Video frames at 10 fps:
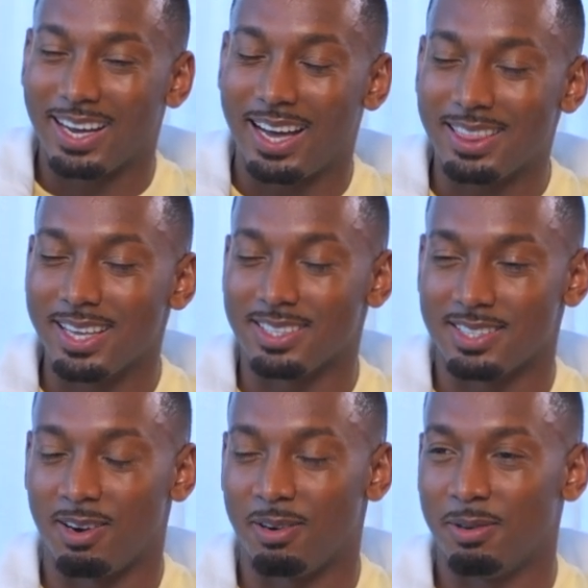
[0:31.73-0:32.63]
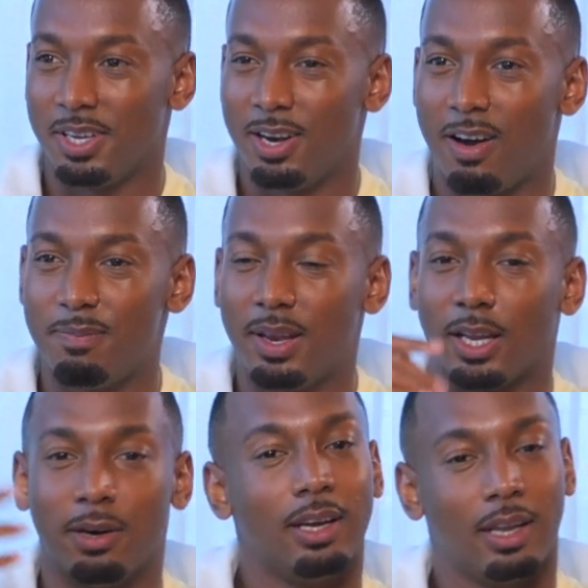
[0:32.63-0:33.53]
I think so. I've been
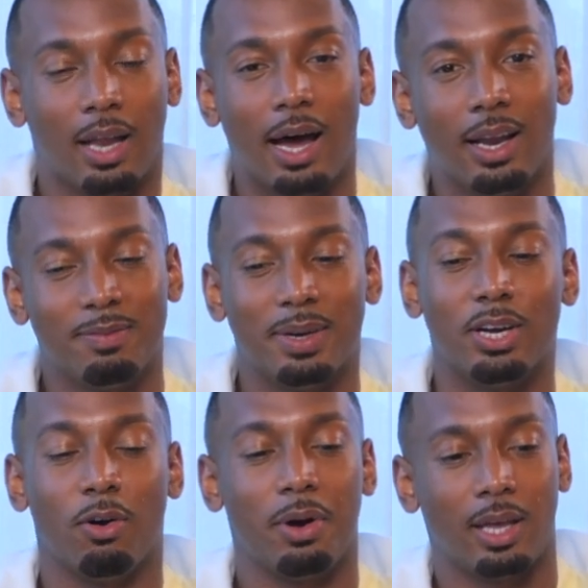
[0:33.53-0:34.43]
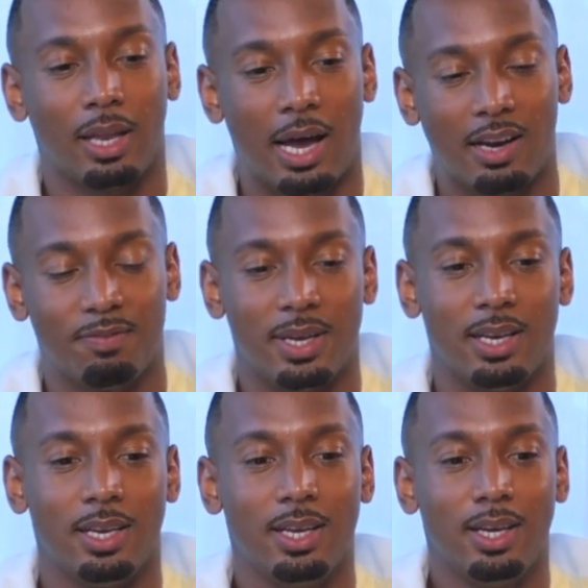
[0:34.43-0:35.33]
learning a lot. I've been growing a lot. I've been